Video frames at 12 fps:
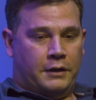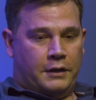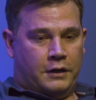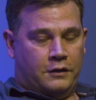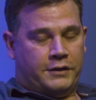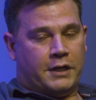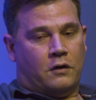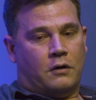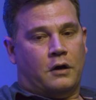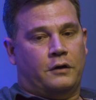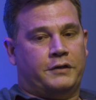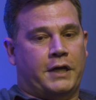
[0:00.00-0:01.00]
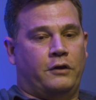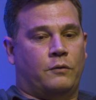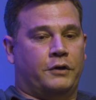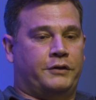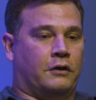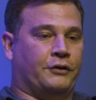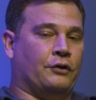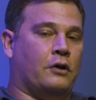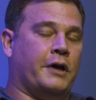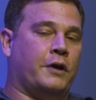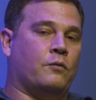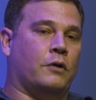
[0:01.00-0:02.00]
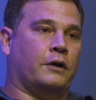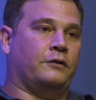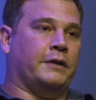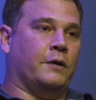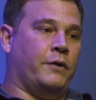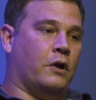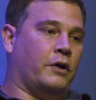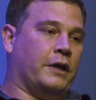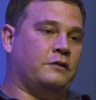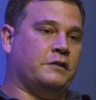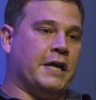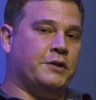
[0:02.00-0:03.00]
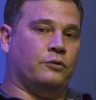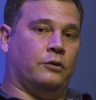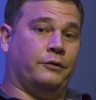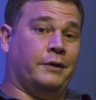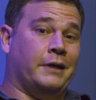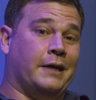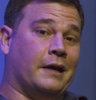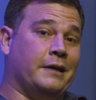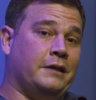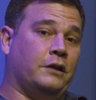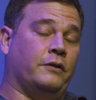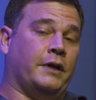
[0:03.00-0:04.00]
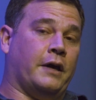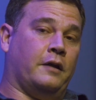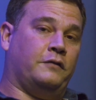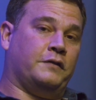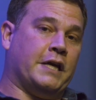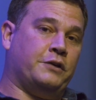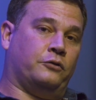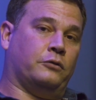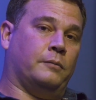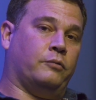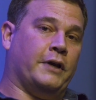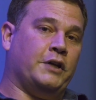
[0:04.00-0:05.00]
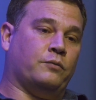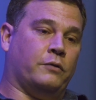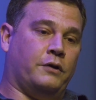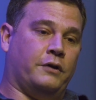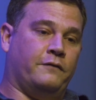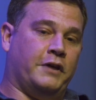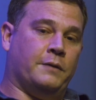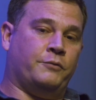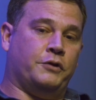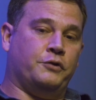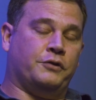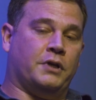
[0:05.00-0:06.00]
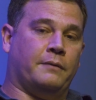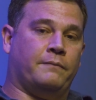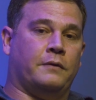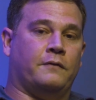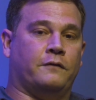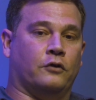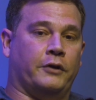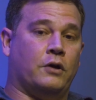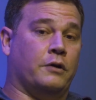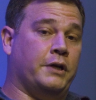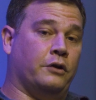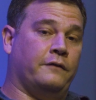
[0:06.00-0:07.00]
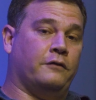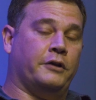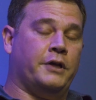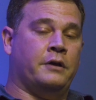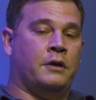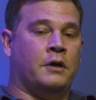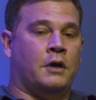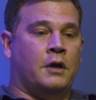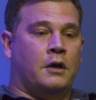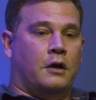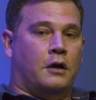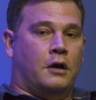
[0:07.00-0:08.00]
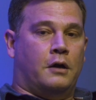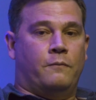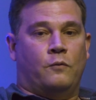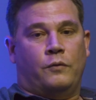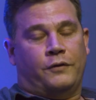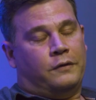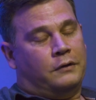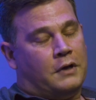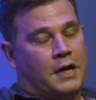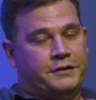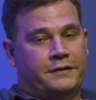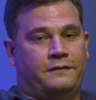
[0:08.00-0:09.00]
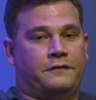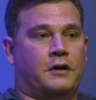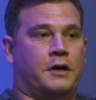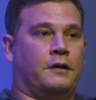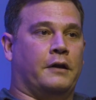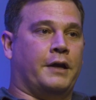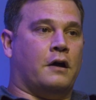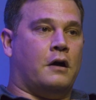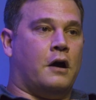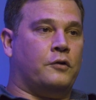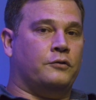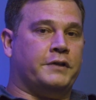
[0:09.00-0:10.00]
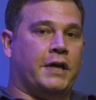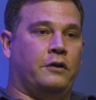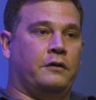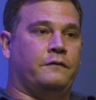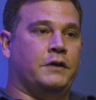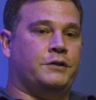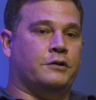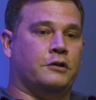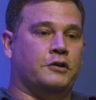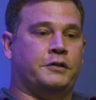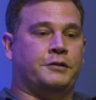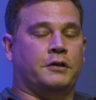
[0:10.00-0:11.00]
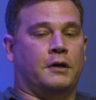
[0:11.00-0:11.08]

Here's how our scaling works, how the logging works, and we all get scheduled, and ideally kind of scheduled to a place where the VMs are used up fully or nearly fully, with lots of fun like auto scaling features.